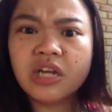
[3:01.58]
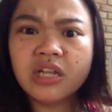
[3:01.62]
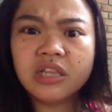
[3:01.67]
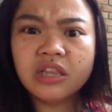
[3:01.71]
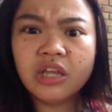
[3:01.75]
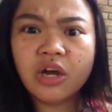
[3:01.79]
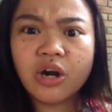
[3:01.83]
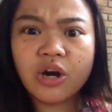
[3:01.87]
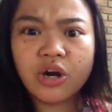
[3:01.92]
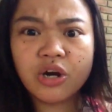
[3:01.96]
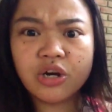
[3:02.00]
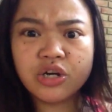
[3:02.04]
a
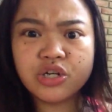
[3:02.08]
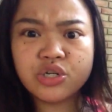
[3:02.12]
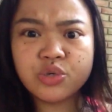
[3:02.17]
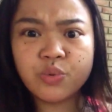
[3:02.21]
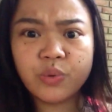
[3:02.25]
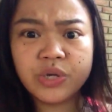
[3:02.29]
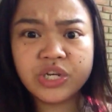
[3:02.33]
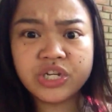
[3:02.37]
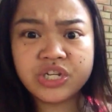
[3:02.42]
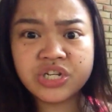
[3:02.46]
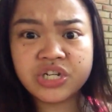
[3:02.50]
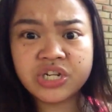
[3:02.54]
large,
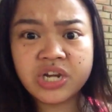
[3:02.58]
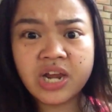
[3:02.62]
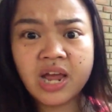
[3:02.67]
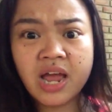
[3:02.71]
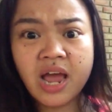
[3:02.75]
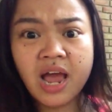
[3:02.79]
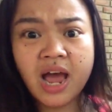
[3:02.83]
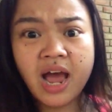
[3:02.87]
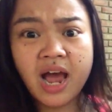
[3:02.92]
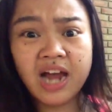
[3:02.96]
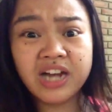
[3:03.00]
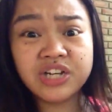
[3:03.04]
which
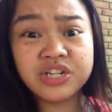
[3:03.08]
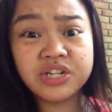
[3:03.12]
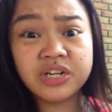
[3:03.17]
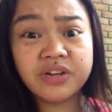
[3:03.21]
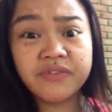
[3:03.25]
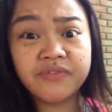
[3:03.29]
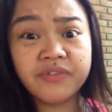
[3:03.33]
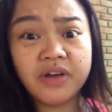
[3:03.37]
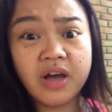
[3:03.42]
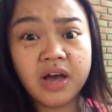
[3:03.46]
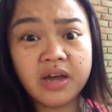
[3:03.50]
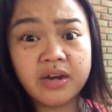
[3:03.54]
I should
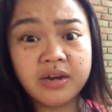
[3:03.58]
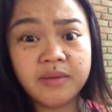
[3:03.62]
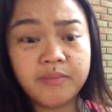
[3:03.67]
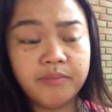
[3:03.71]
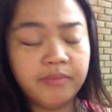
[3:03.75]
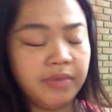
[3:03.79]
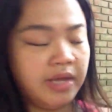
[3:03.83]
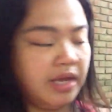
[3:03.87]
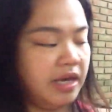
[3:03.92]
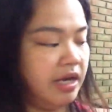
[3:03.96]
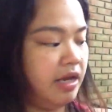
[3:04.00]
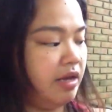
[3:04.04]
have gotten a
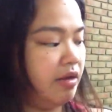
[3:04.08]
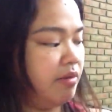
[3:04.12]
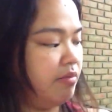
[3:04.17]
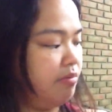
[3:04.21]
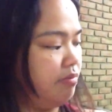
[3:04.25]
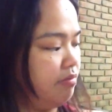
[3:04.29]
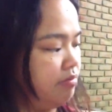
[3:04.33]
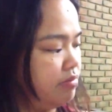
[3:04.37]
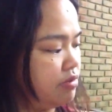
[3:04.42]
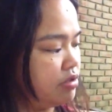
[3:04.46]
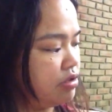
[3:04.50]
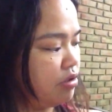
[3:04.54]

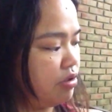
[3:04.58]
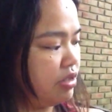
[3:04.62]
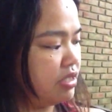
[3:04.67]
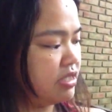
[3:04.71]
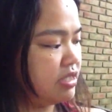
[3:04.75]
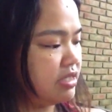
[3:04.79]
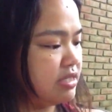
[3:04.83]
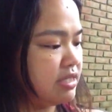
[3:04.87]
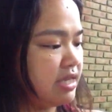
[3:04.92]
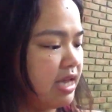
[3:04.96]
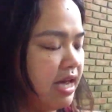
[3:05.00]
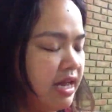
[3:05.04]
medium. So this
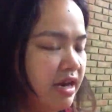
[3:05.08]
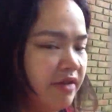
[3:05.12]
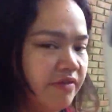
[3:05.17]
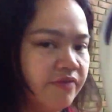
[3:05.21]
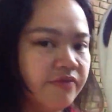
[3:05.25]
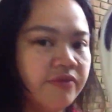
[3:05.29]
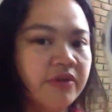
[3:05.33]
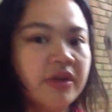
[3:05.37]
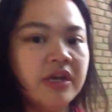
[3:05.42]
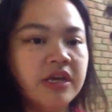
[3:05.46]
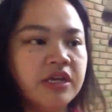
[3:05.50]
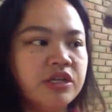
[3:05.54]
is kind of
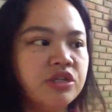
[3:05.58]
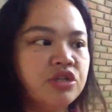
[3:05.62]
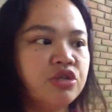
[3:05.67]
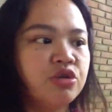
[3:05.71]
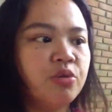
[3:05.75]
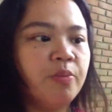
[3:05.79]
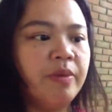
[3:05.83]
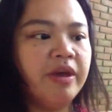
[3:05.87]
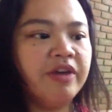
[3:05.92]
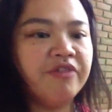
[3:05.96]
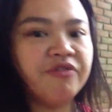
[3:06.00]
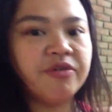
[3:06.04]

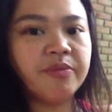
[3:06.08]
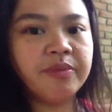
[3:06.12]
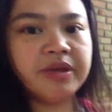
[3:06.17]
too big for